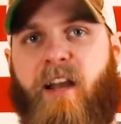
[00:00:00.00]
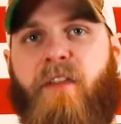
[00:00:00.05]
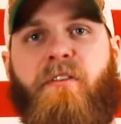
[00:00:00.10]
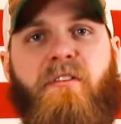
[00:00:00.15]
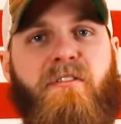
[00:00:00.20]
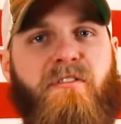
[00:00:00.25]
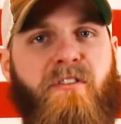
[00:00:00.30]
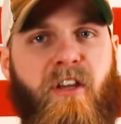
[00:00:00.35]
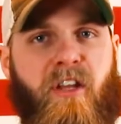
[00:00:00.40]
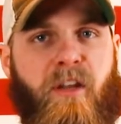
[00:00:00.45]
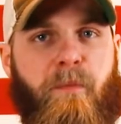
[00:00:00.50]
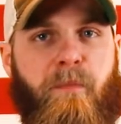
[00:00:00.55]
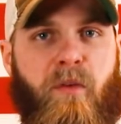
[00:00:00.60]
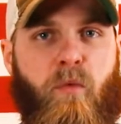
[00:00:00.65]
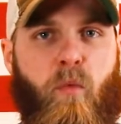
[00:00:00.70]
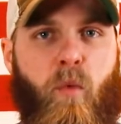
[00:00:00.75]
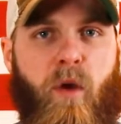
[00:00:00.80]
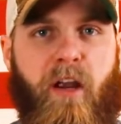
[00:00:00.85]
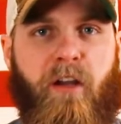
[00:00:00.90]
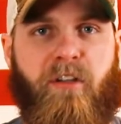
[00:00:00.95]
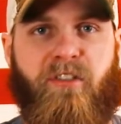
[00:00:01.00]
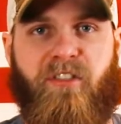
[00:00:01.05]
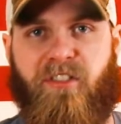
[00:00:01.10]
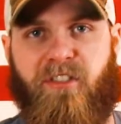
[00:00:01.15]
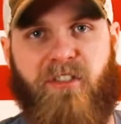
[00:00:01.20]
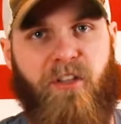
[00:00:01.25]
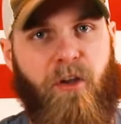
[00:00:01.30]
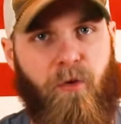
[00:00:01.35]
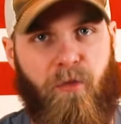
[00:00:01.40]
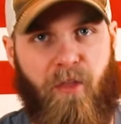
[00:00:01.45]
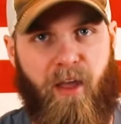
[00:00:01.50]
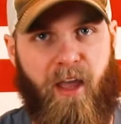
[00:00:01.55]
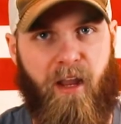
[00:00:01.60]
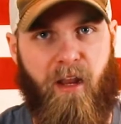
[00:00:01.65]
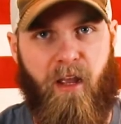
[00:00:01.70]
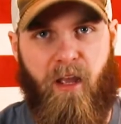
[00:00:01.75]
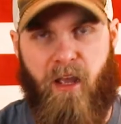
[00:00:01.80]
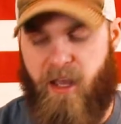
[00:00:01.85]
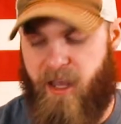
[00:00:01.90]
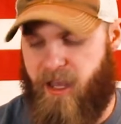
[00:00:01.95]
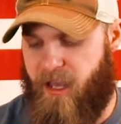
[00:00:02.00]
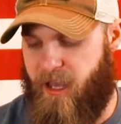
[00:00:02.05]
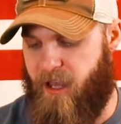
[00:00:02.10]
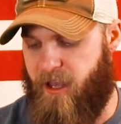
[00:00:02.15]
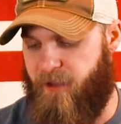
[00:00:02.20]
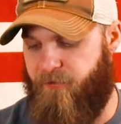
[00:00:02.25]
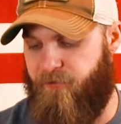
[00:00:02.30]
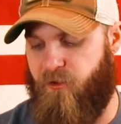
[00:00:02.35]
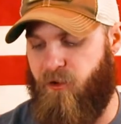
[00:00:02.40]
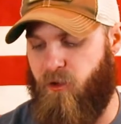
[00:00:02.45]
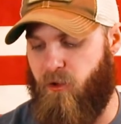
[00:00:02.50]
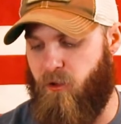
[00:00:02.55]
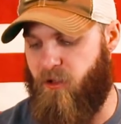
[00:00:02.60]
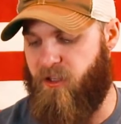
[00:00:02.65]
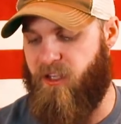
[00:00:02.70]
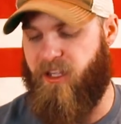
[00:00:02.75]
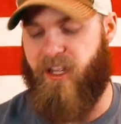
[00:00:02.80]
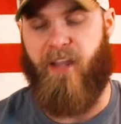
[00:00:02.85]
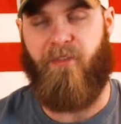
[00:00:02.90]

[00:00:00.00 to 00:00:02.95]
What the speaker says: there's going to be wear. Just know that if you're looking at